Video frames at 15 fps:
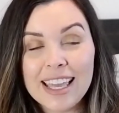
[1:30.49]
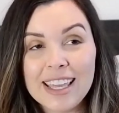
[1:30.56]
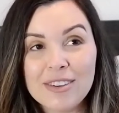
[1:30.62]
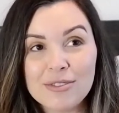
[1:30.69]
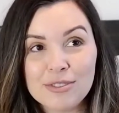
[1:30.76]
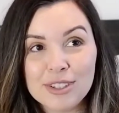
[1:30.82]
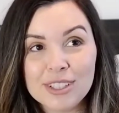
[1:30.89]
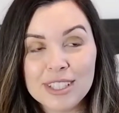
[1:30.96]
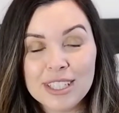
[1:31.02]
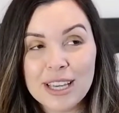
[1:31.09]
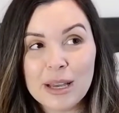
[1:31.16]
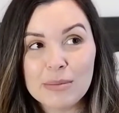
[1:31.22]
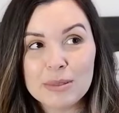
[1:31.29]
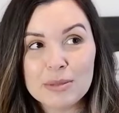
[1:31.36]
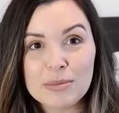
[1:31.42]
It really
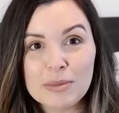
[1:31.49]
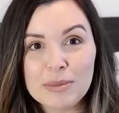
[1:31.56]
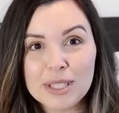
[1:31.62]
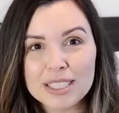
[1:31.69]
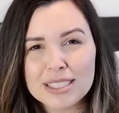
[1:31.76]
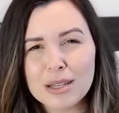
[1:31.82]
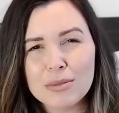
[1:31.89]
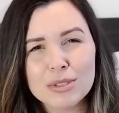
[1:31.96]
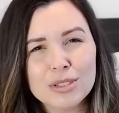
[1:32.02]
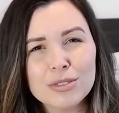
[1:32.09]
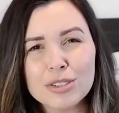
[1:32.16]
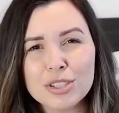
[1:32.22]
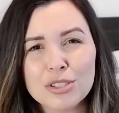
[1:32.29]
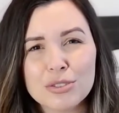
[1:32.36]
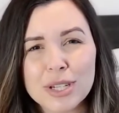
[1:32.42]
helped me because I was so
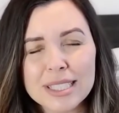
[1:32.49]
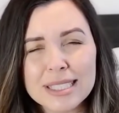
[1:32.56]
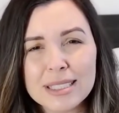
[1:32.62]
stressed